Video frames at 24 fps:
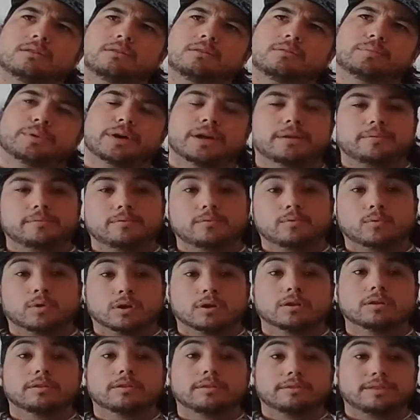But we're
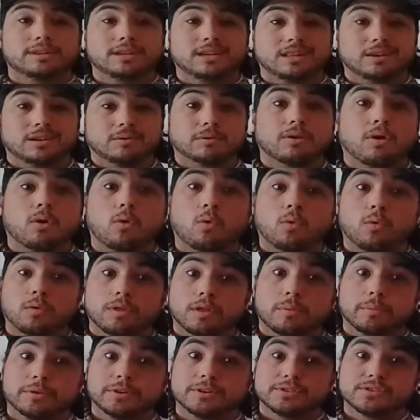dealing with whole
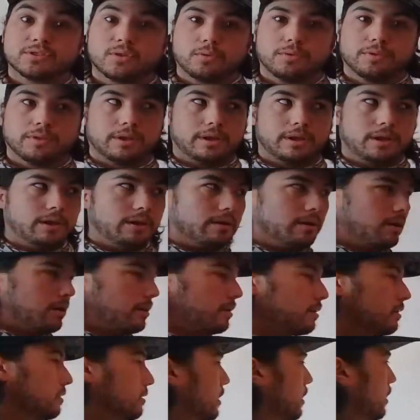numbers only here.
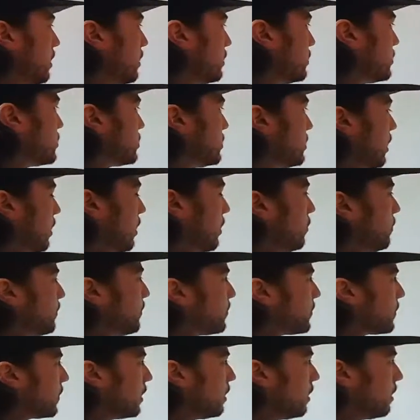So
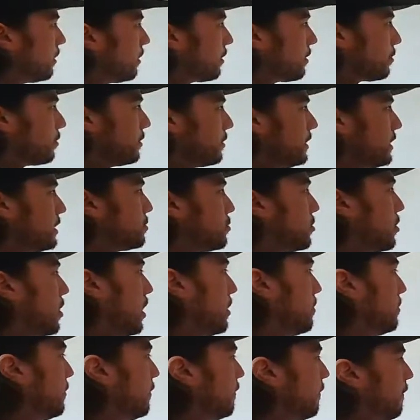3 is prime.
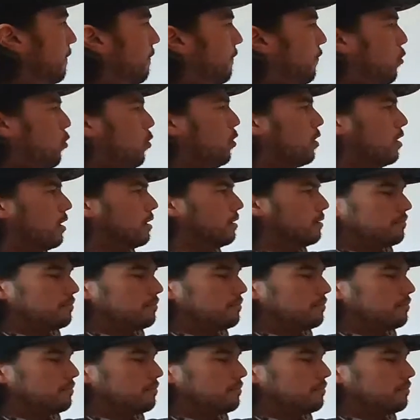4.